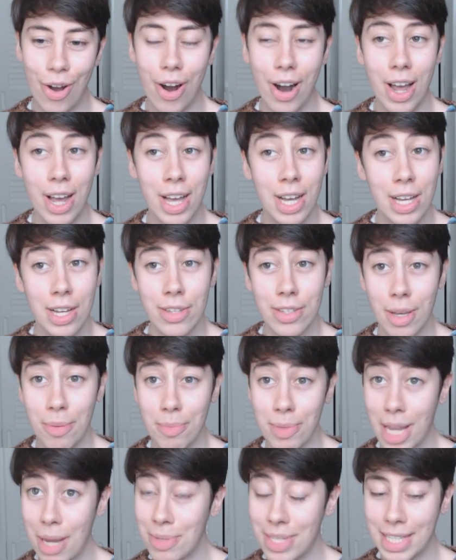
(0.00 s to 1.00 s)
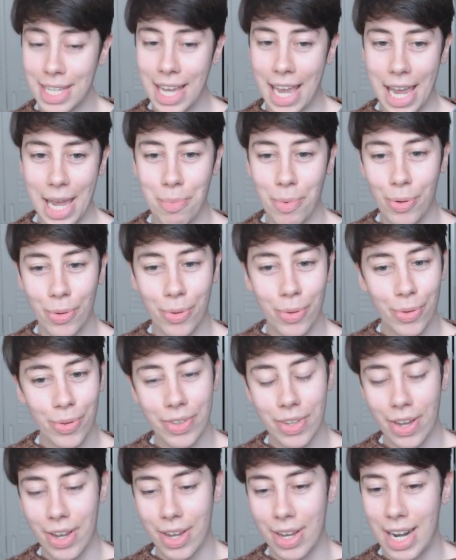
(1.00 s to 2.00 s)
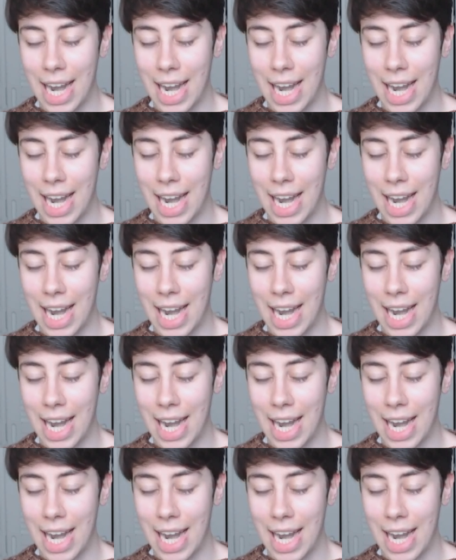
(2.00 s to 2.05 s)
or sometimes cables,